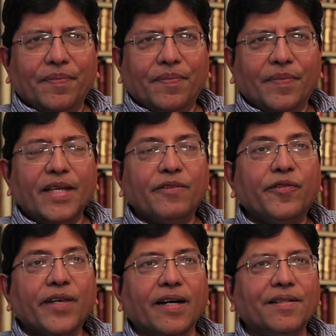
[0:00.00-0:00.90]
then
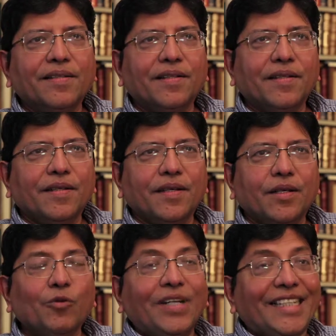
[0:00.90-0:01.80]
fear
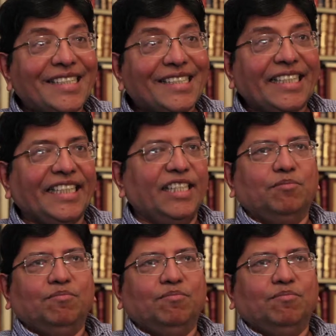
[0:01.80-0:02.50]
will recede.